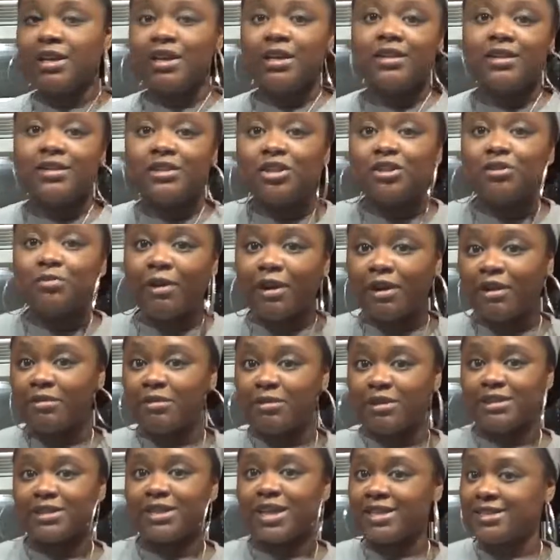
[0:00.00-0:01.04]
the 2 burger
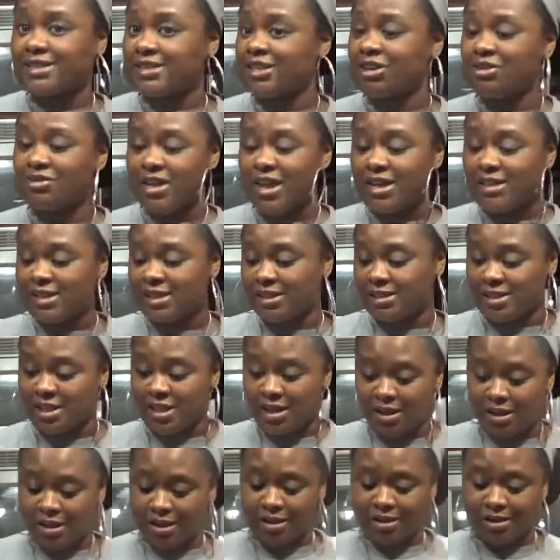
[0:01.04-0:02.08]
meals, guys. So that's a
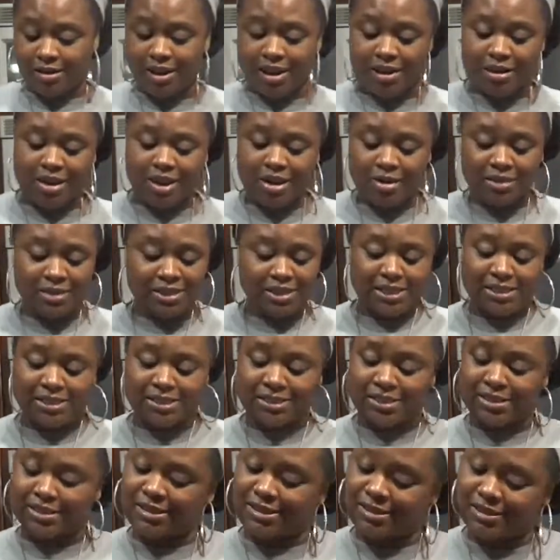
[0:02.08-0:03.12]
ton. I know
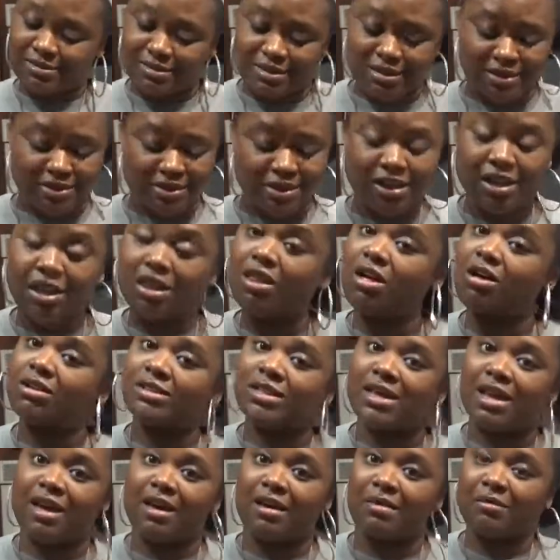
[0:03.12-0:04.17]
it took a long
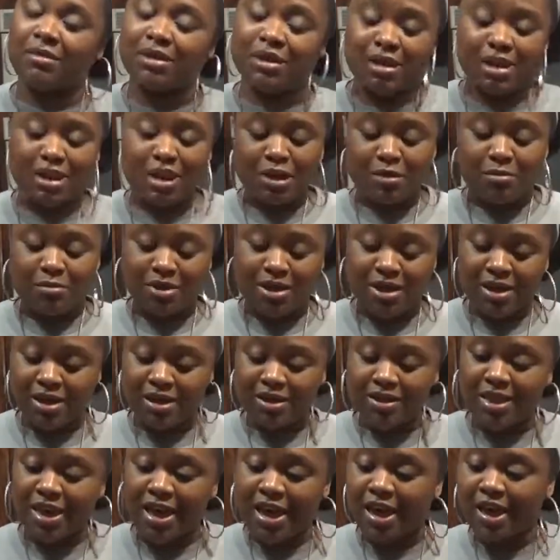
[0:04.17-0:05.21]
time,
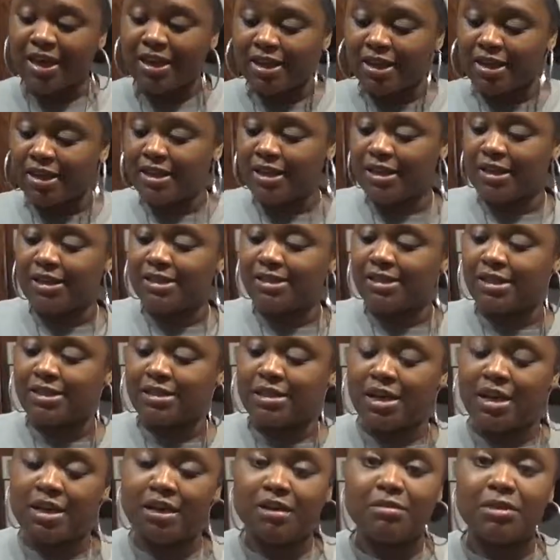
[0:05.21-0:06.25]
but that is a
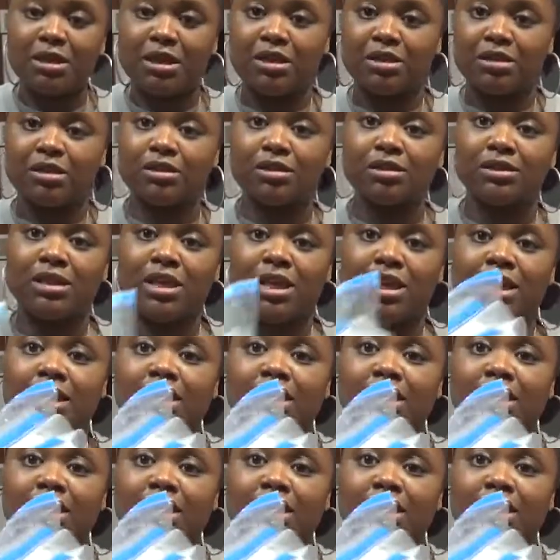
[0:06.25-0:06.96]
ton of meals.